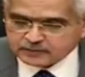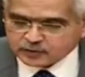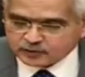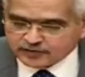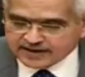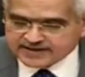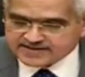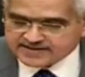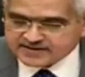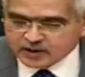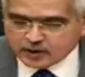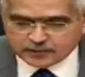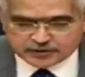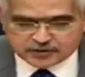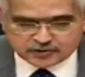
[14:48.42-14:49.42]
provides
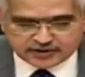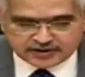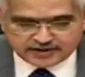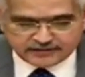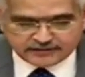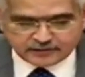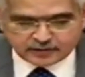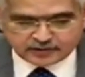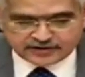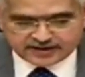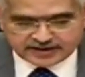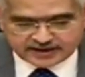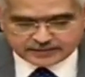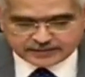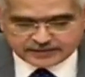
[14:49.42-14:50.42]
the opportunity for
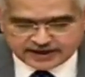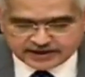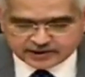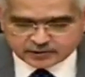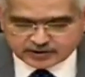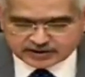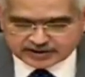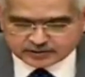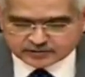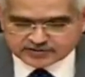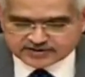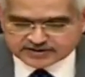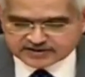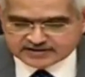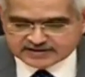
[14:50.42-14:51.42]
the RBI to
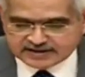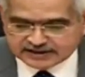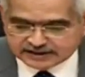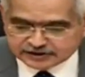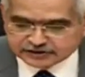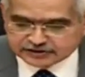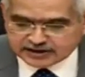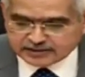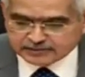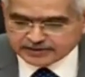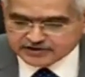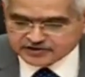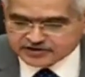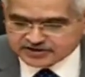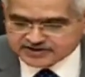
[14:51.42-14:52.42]
announce certain additional
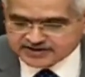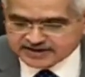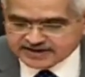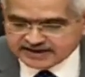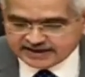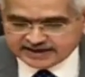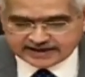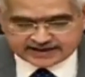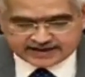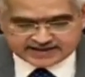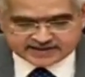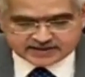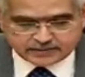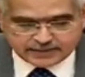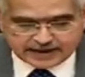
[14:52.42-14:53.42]
measures
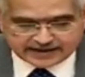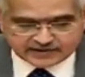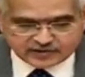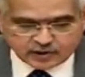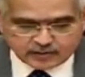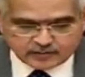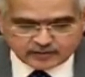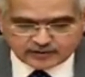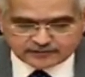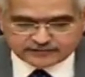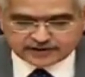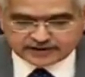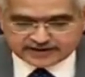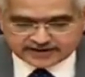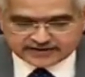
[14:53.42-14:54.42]
against the backdrop
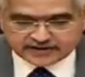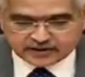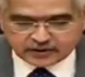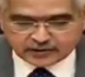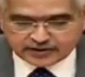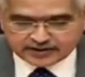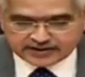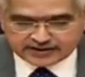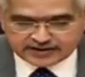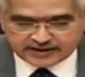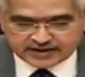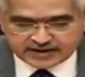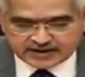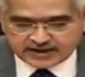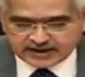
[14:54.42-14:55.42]
of a deteriorating
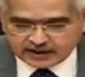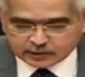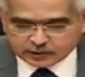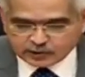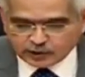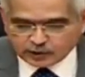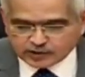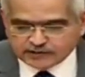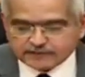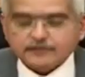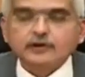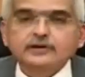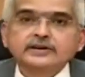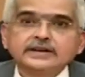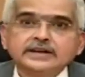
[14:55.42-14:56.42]
outlook
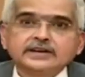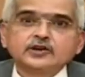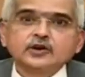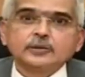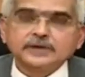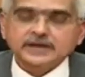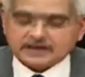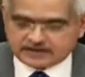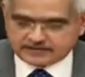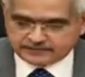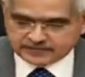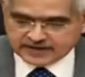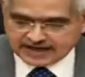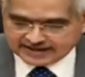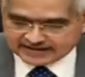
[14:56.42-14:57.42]
for economic
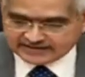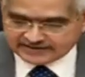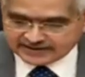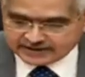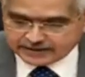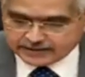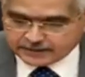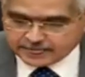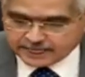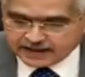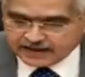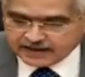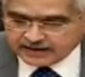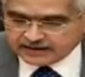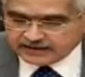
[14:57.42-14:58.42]
activity.
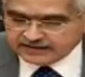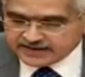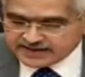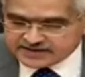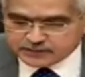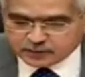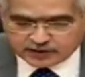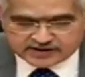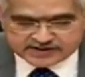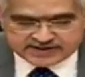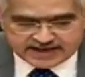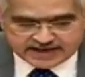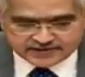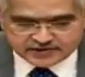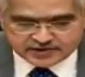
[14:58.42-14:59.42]
These
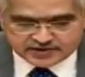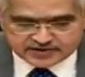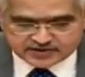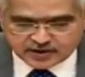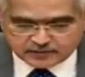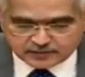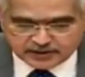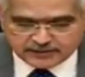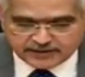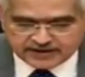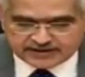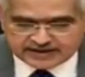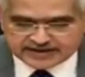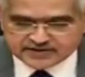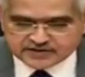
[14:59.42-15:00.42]
policy actions
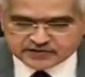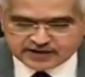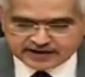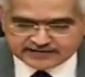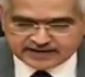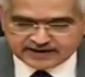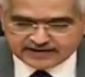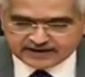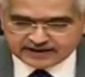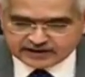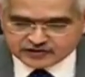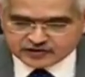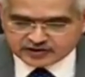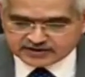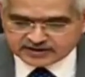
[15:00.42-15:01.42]
complement and strengthen
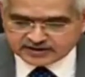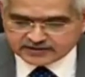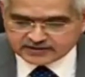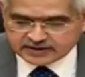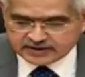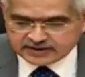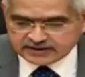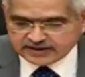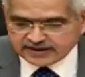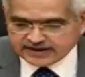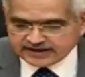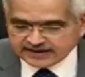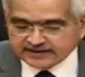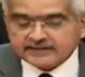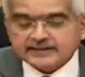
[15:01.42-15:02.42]
each other
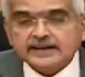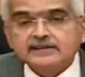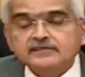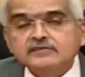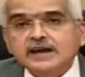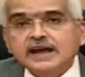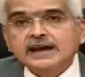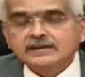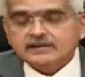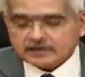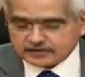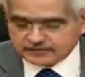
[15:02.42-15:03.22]
in intent and